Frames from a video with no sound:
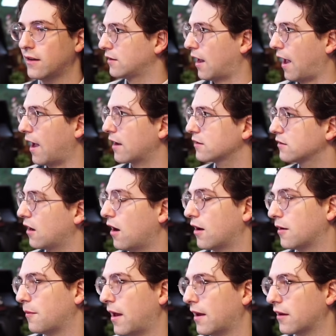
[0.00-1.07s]
tax
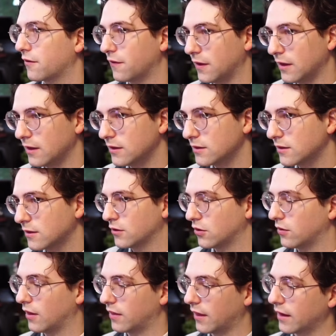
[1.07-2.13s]
automatic fees
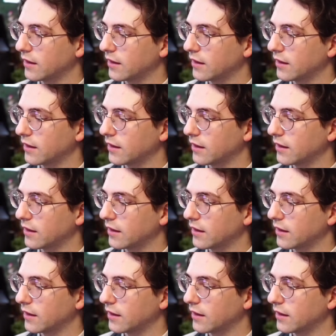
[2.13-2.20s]
so that they